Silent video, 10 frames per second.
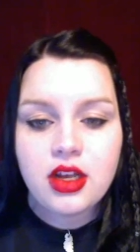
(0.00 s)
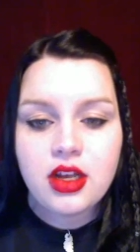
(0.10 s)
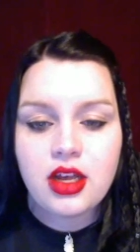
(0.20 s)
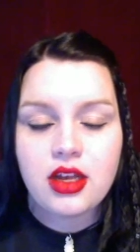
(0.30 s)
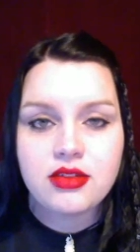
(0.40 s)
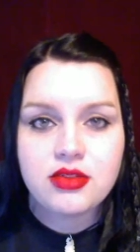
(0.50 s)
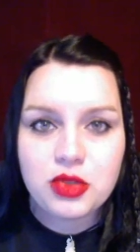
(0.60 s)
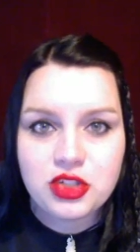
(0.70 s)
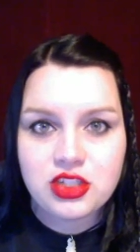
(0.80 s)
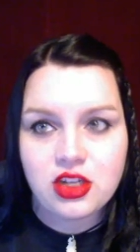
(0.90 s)
Well,
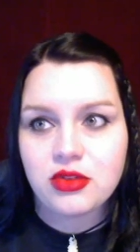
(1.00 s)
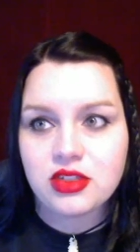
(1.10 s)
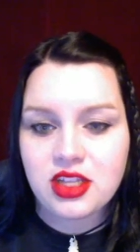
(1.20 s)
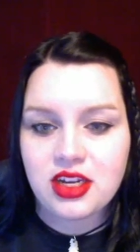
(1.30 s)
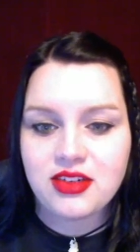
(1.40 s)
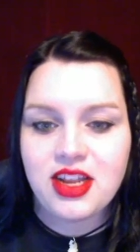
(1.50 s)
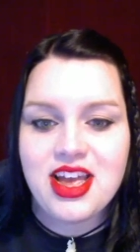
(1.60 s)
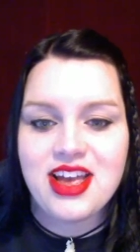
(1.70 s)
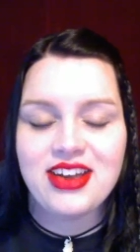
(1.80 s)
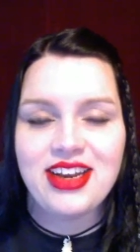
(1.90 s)
she's always there
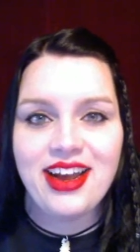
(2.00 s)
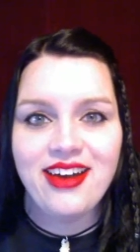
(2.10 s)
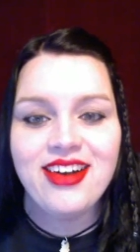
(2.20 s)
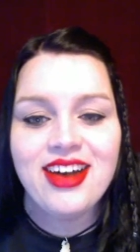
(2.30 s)
now.